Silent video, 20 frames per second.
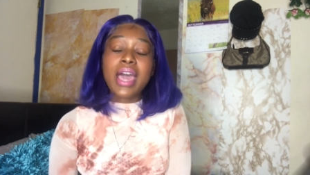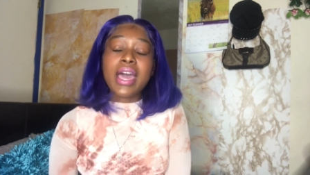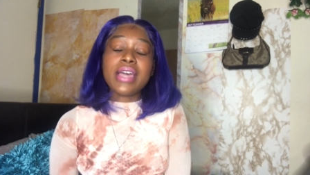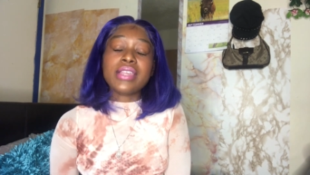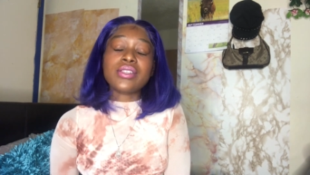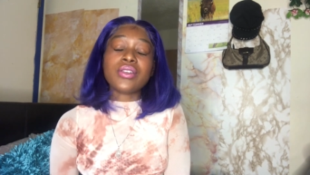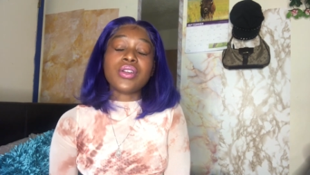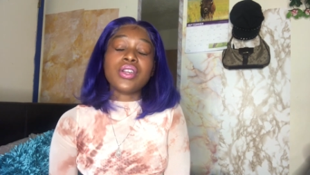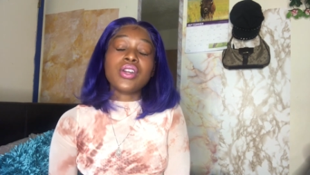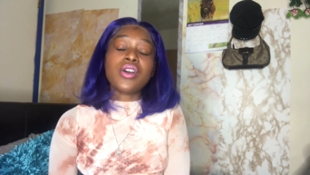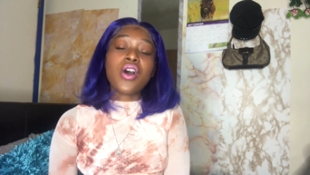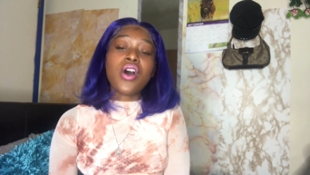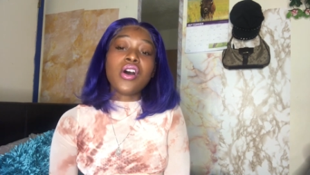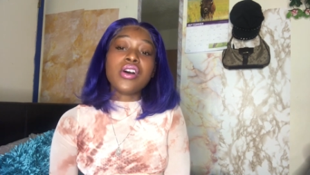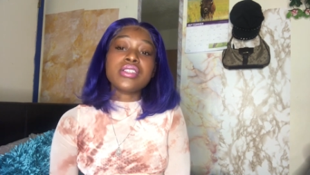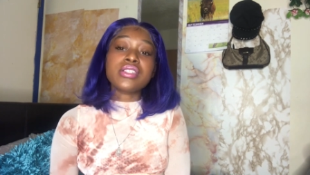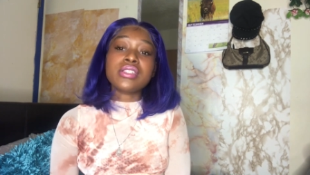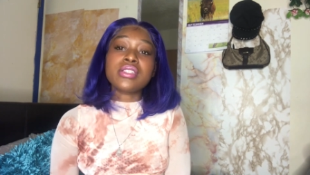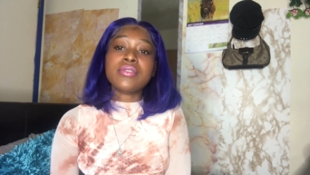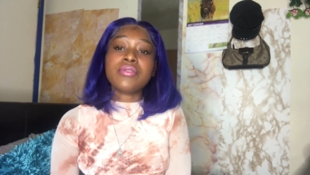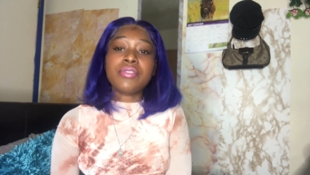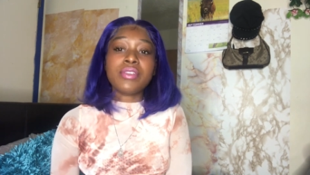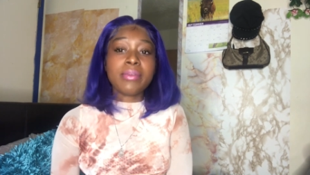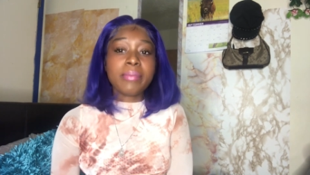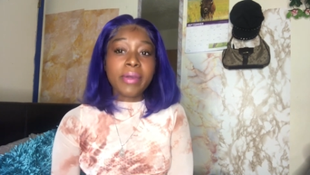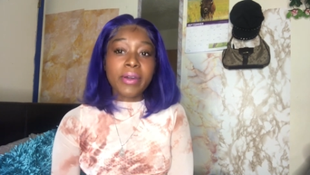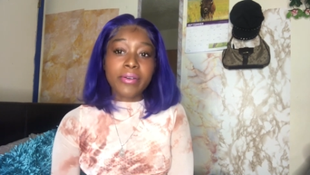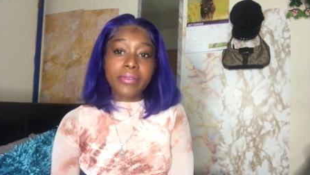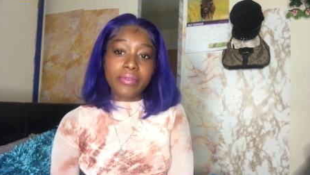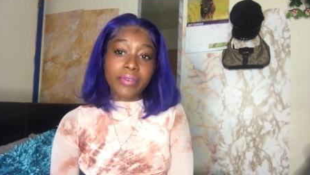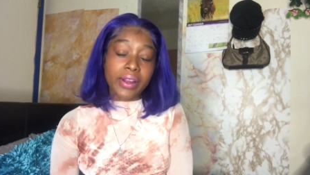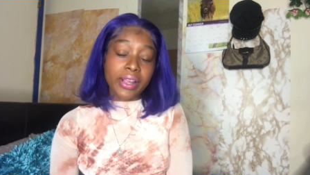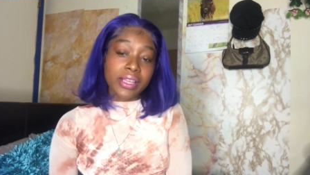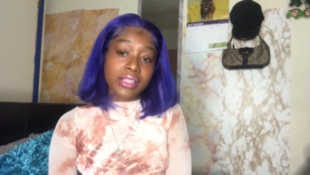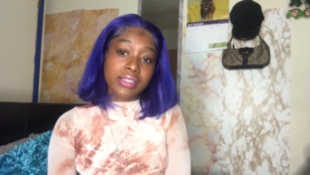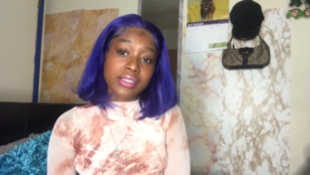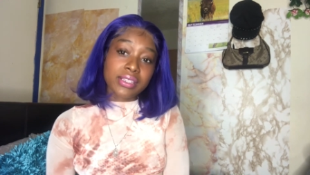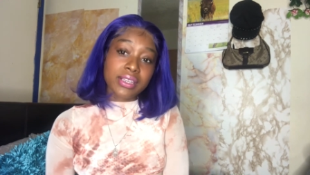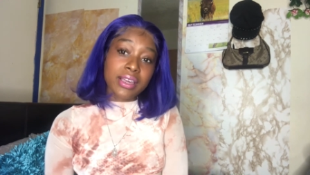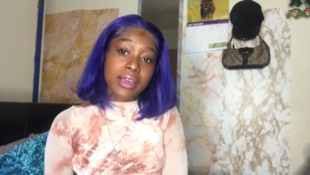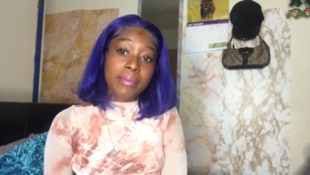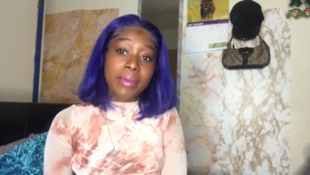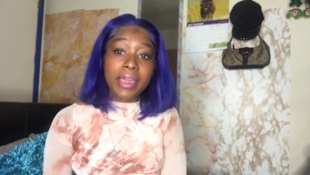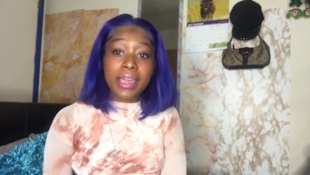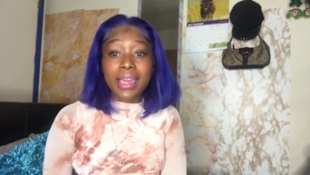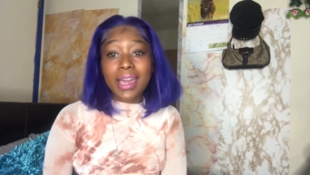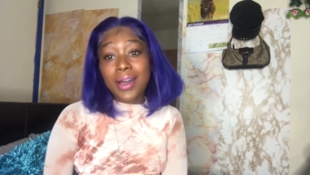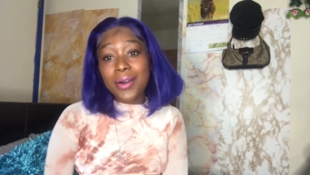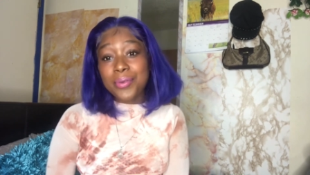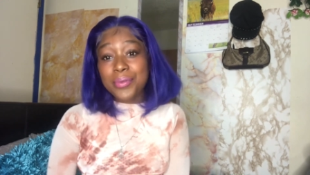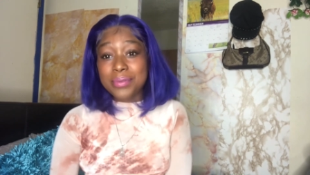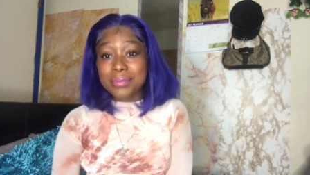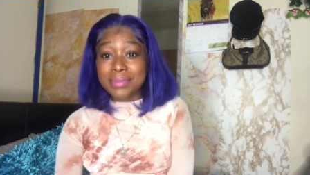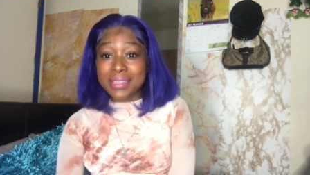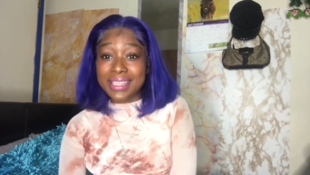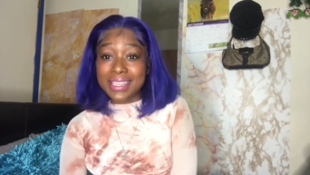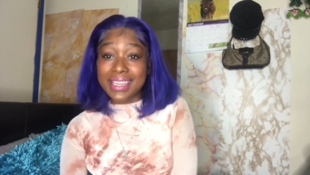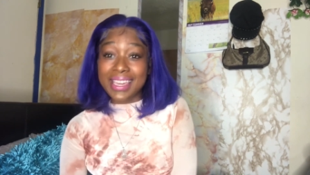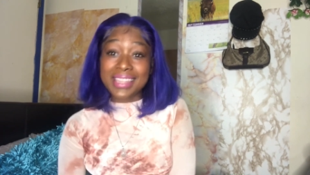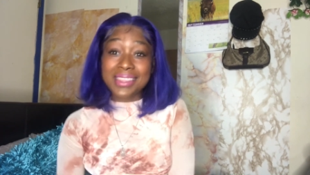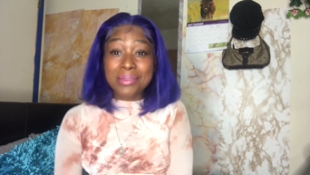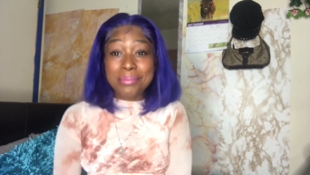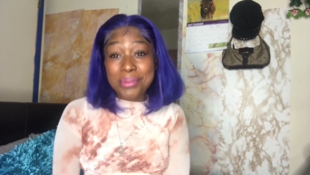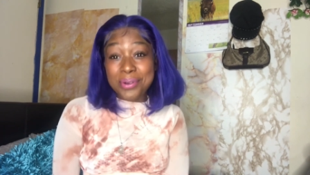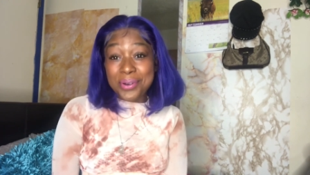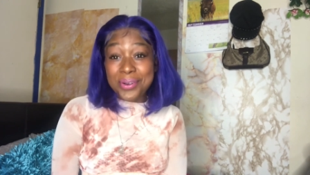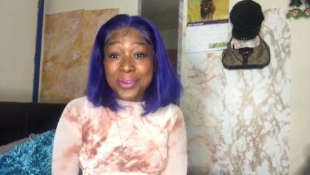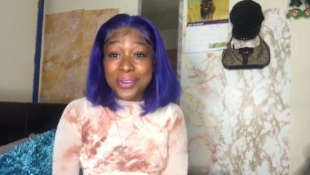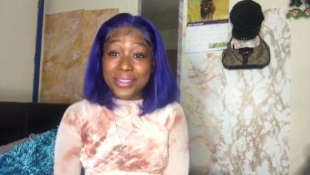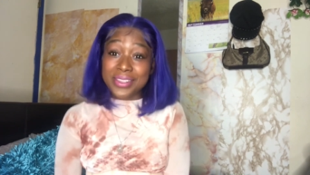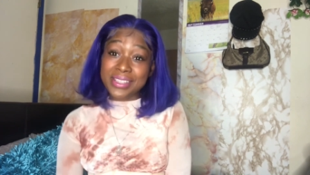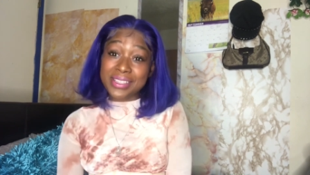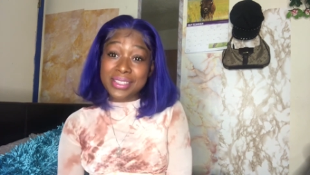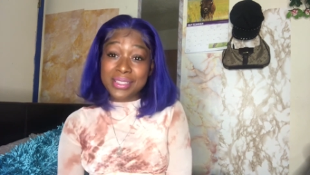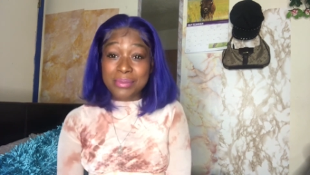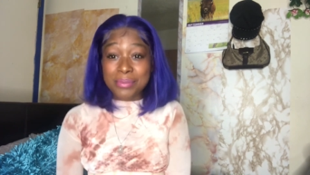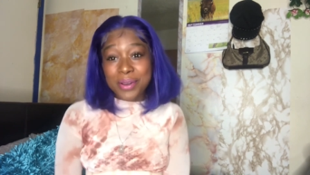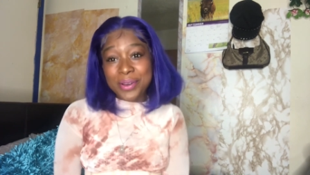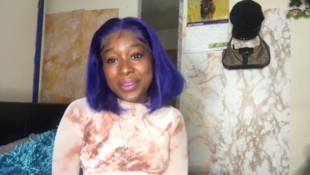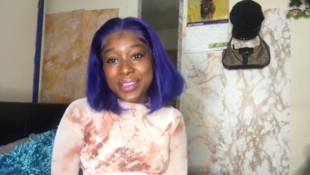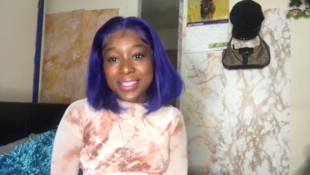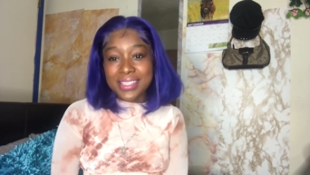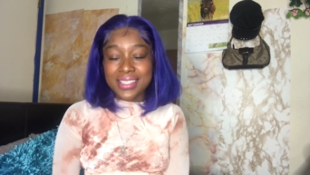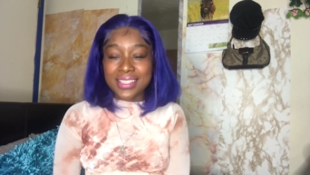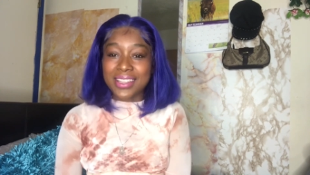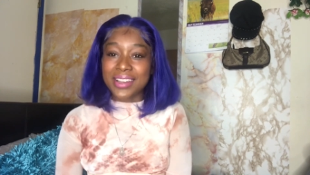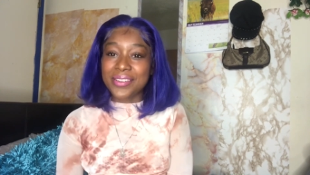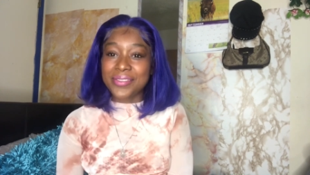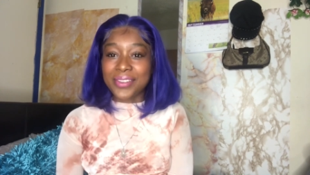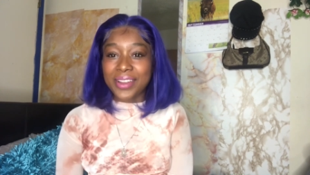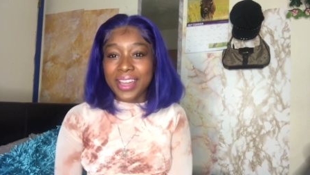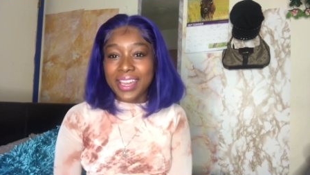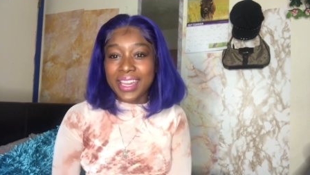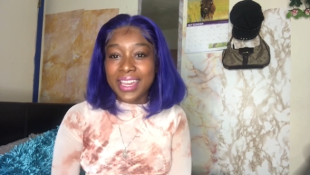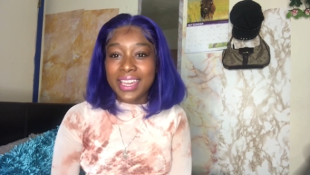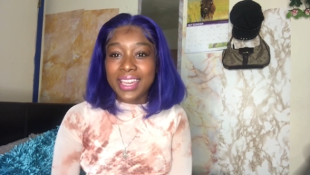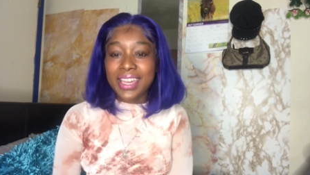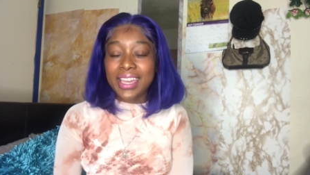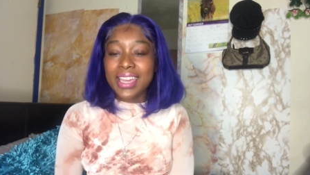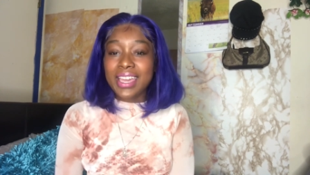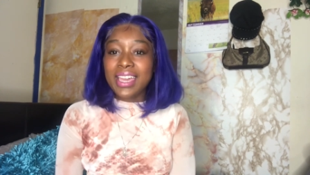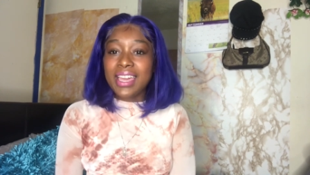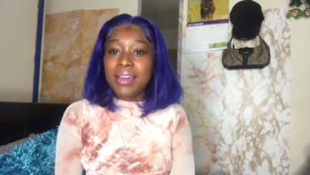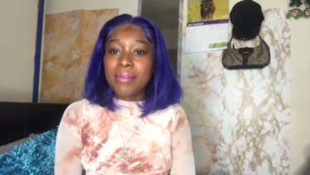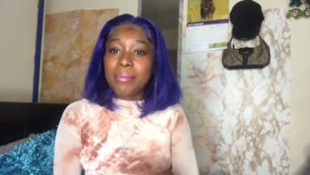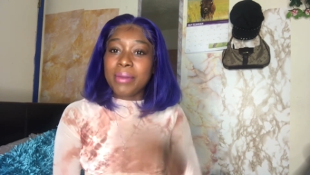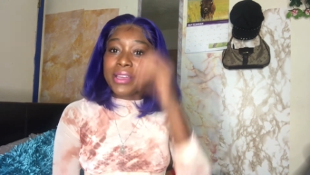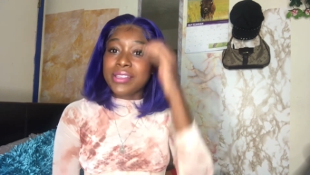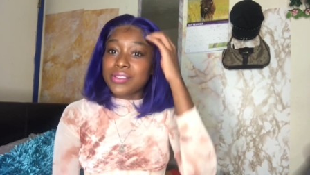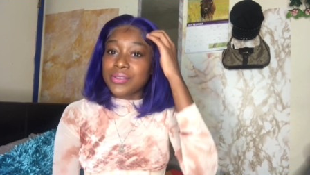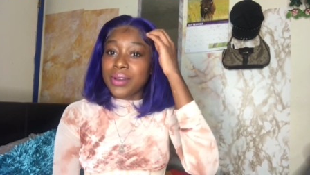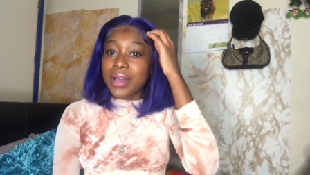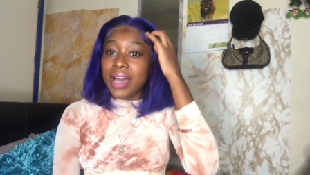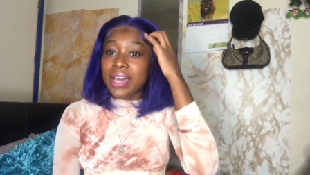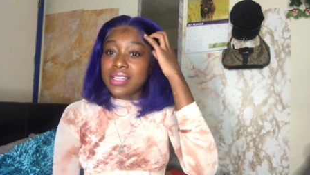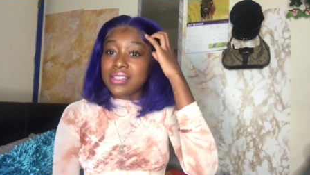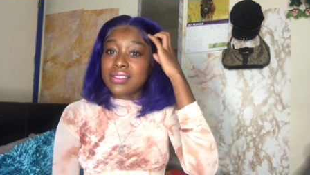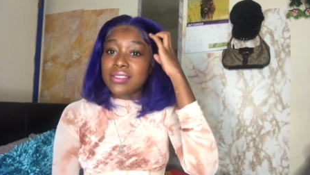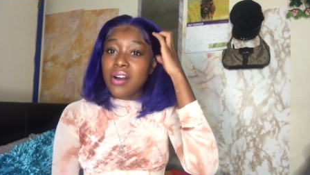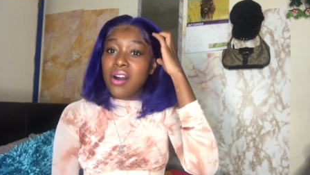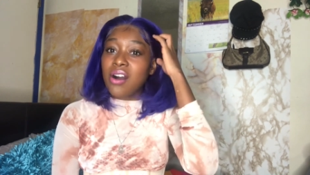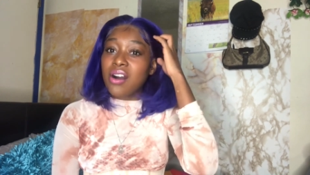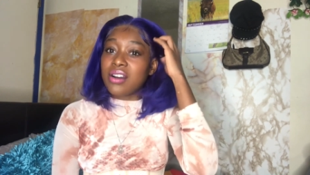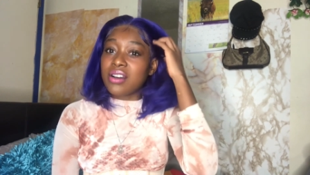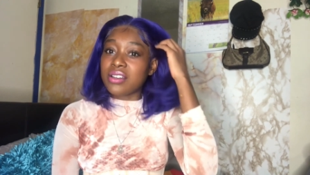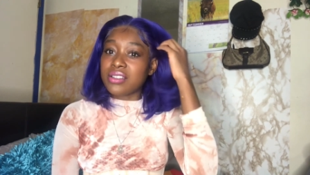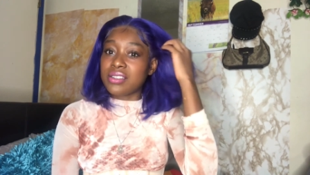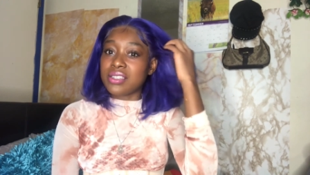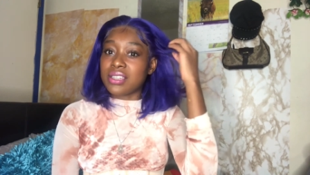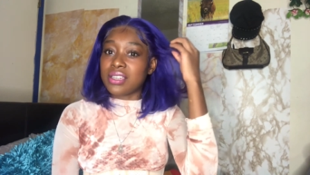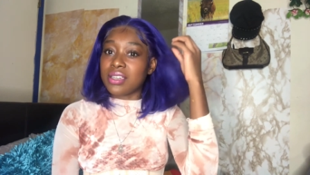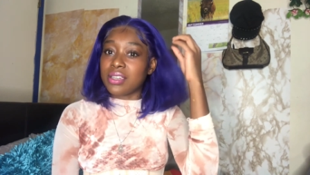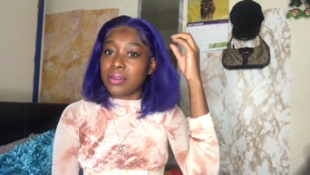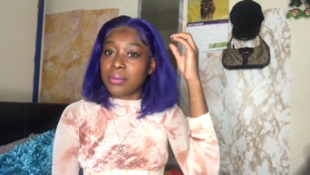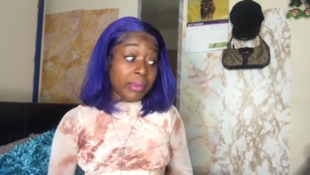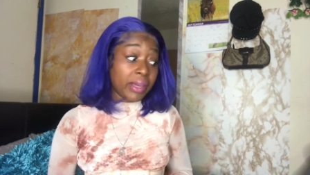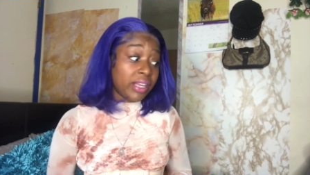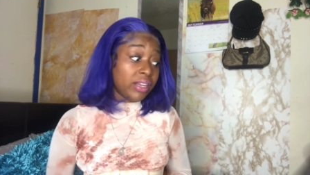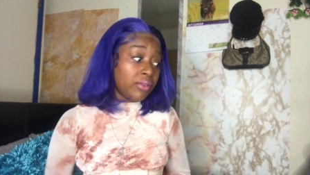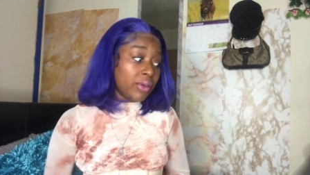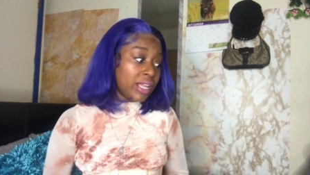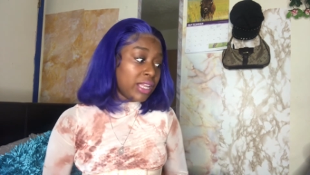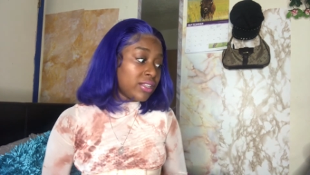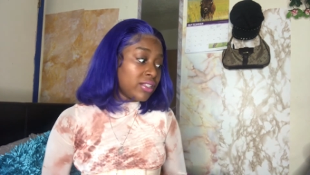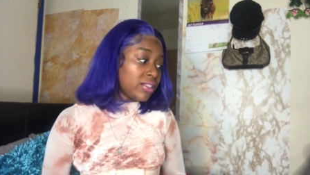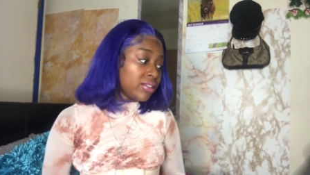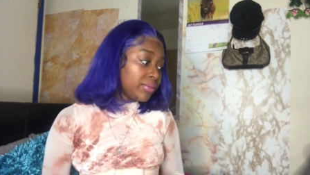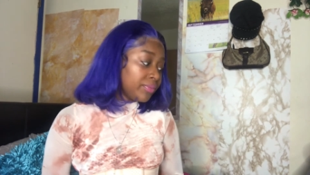So he calls his female friend to come hang out with me at the pool and smoke and stuff, right? Mind you, I talk to him. But anyways,